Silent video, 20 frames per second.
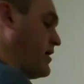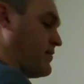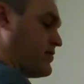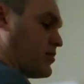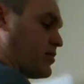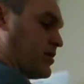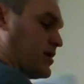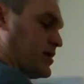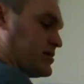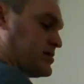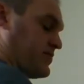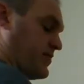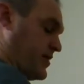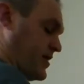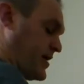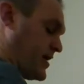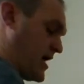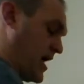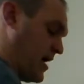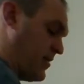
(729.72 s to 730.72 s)
of course,
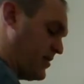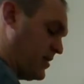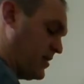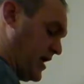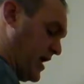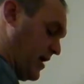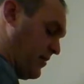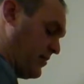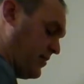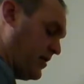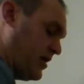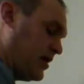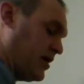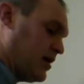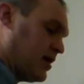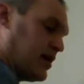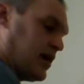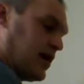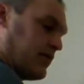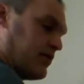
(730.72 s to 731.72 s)
very common name.
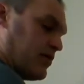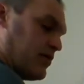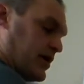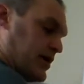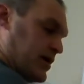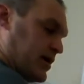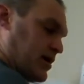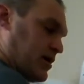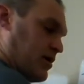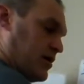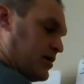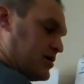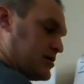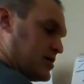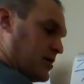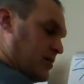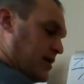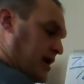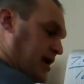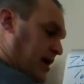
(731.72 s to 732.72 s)
Everywhere you go, there's
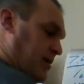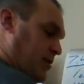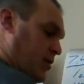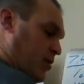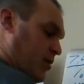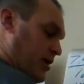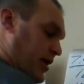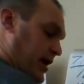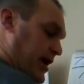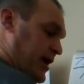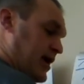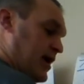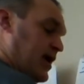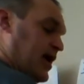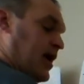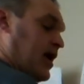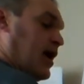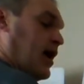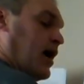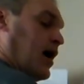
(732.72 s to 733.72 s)
somebody named Yori.
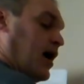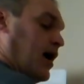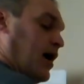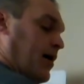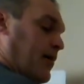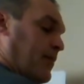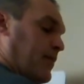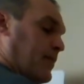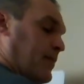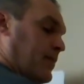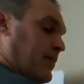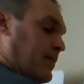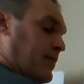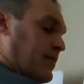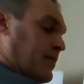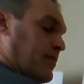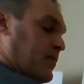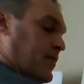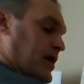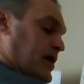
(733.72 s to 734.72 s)

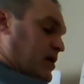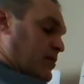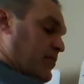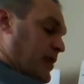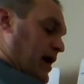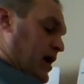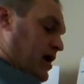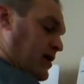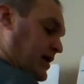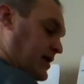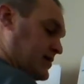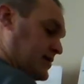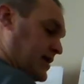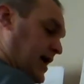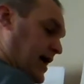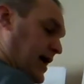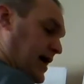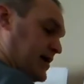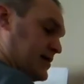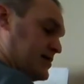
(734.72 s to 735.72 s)
We compare these
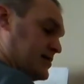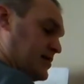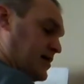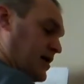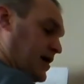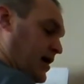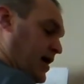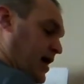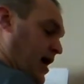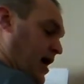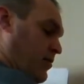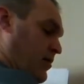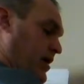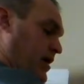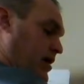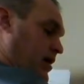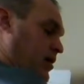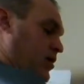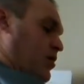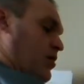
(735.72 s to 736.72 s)
guys, and we
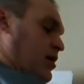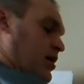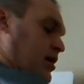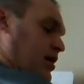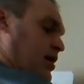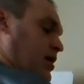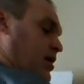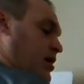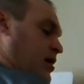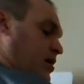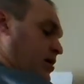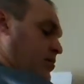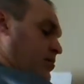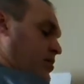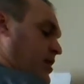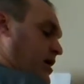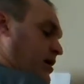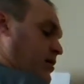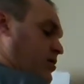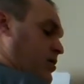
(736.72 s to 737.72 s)
go
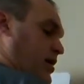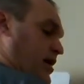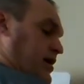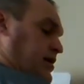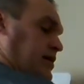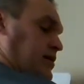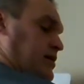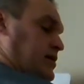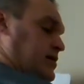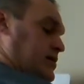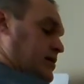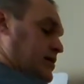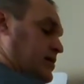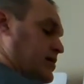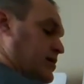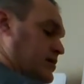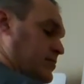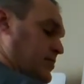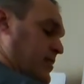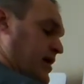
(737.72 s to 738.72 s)
big one,
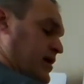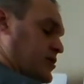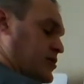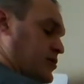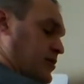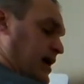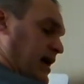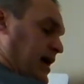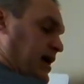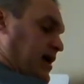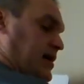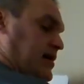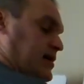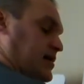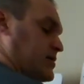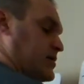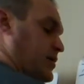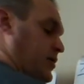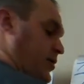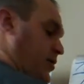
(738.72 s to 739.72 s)
big tree
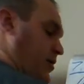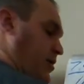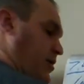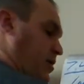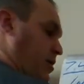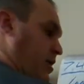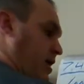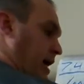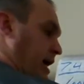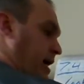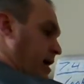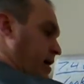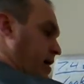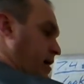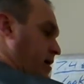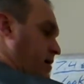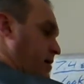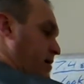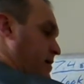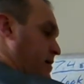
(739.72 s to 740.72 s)
to Yori
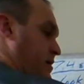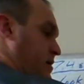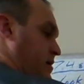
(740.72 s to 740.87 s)
here,